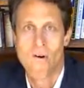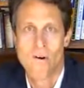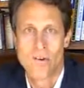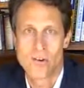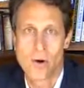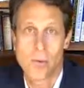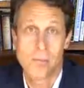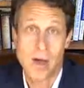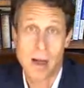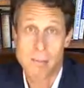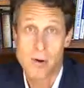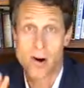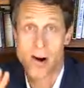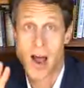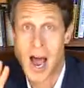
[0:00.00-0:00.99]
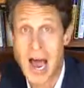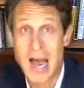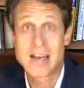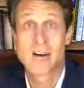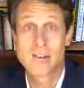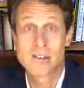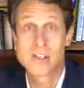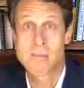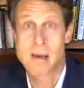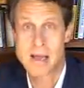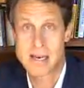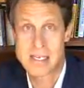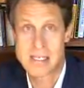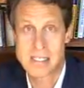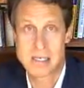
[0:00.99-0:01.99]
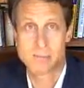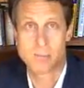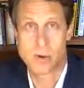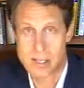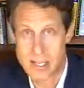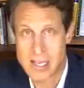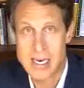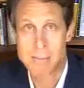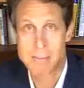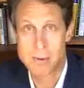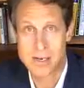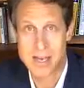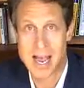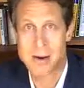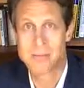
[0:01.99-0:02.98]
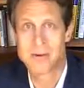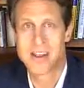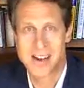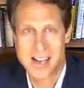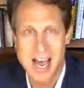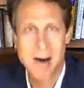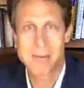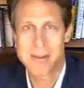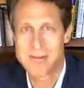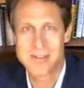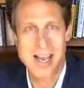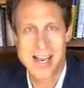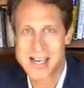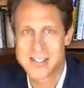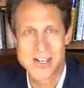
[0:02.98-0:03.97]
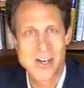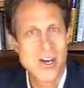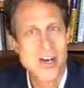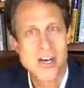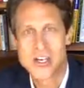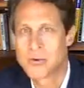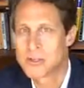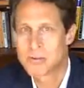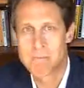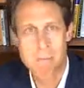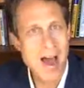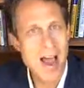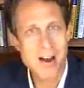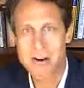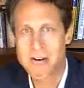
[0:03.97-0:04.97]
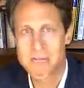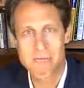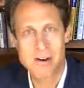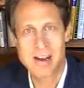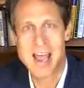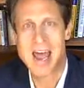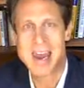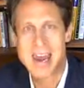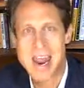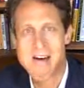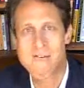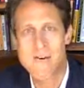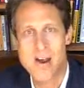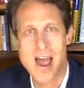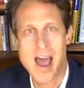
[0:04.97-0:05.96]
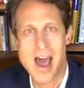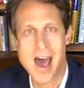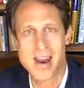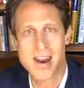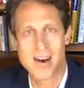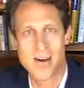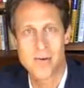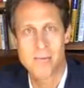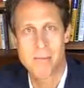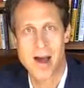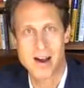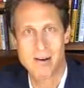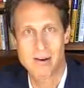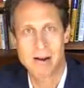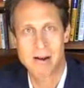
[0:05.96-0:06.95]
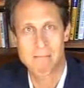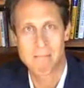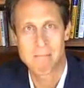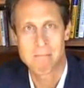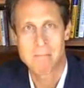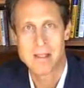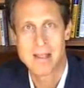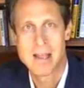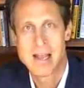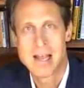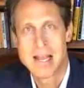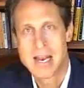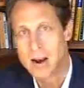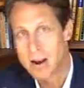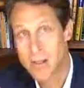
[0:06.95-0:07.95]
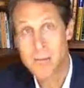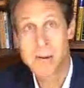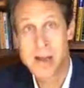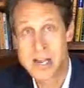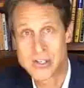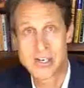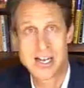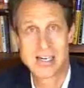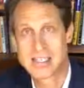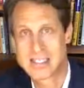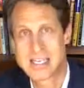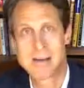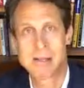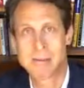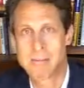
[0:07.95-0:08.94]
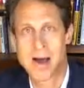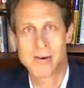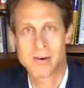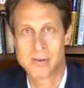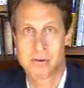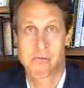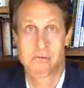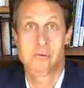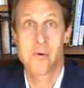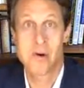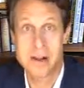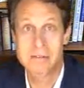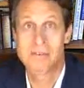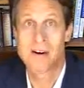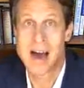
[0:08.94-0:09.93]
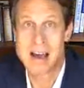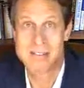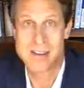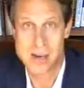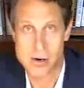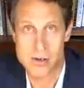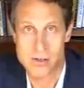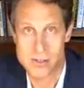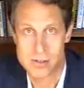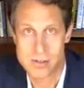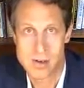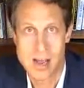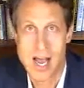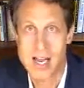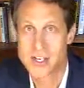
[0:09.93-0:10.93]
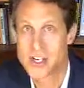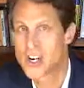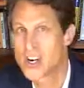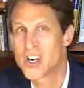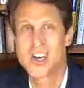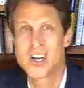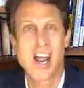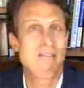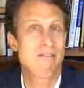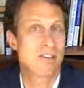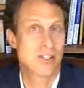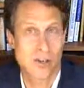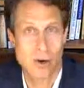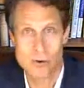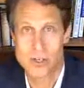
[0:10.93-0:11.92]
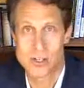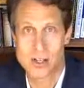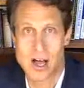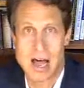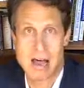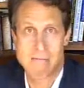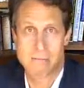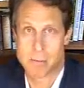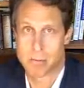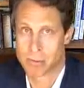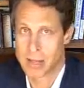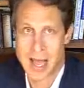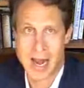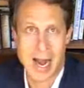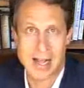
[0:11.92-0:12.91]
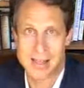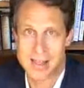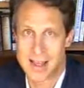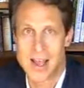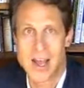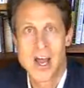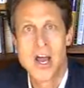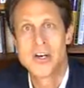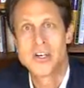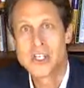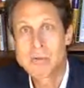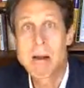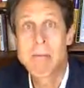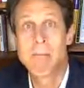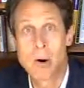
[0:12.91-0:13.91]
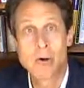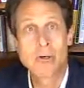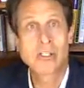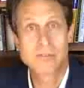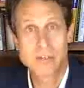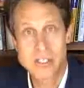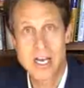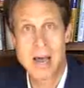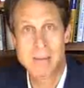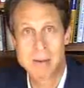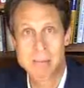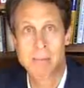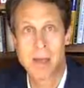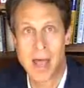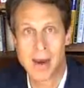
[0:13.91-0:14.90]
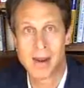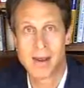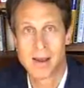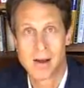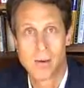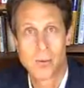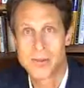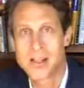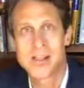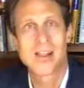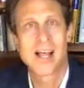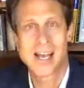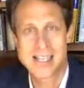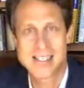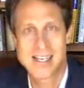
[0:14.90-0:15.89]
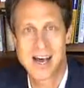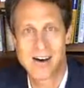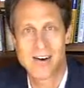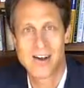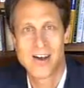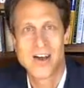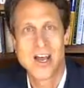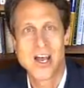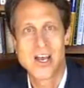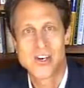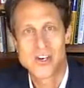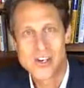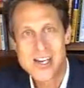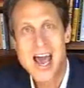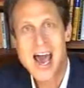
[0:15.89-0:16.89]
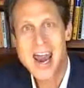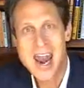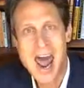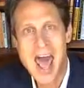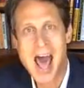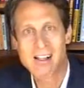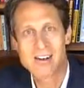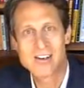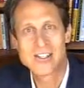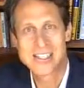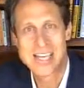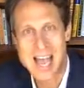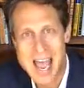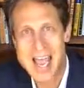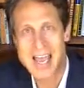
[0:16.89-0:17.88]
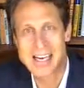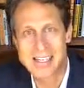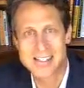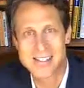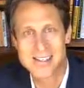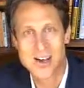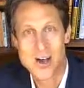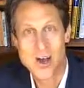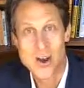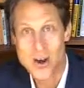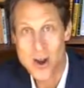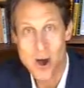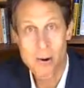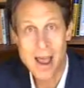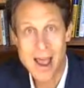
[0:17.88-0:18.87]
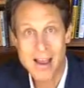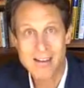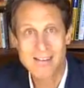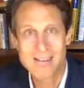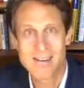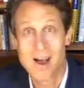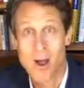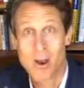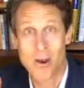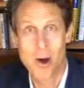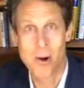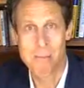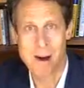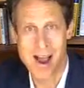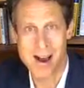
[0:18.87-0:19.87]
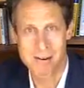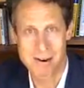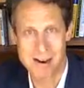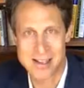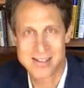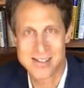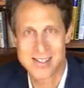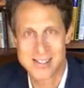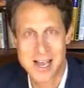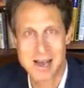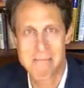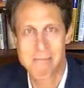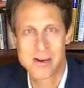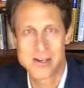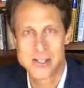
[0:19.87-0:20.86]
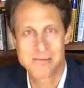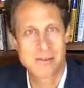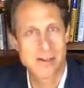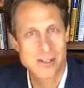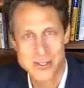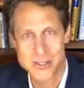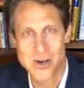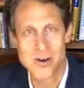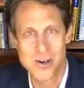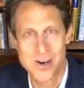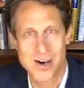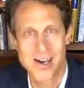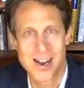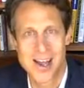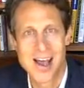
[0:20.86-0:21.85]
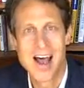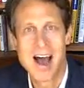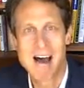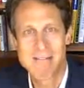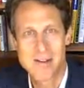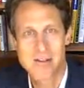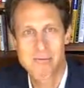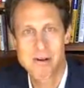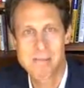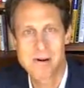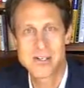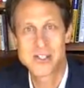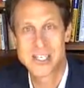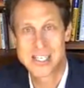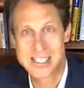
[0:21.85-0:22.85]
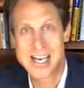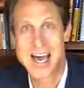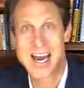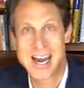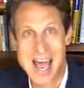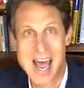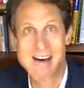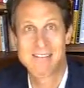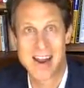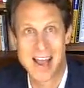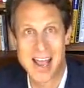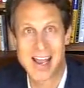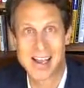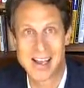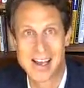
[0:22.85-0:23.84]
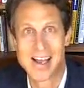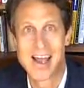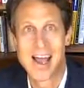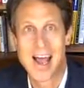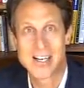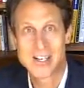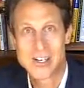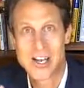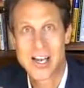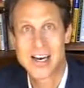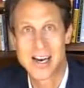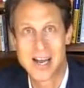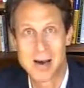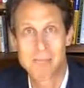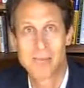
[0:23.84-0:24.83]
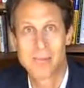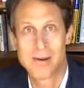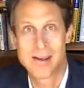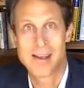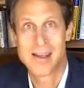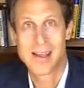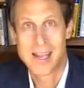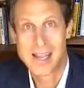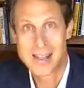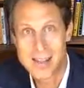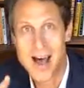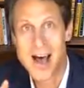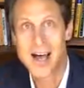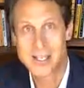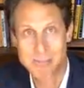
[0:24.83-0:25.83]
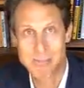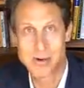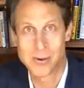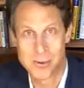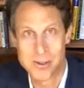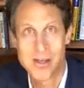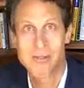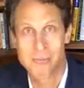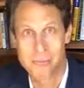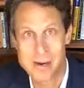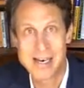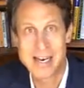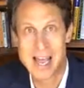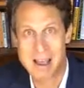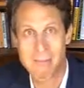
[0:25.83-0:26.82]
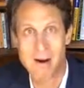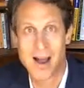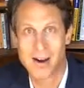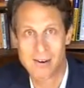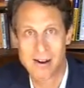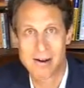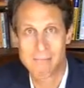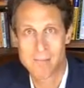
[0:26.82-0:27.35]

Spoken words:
So I put her on high dose of magnesium. We cleaned up her diet. Within a couple of days, she was migraine-free and never had another migraine. Now, another patient had disabling migraines for 45 years, and she couldn't have a social life or plan anything. She spent most of her time in bed with the lights out. She had an allergy to eggs. No eggs, no migraines, except when she felt so good, after 3 months she decided to have an egg, and she ended up in the hospital with a 3-day migraine.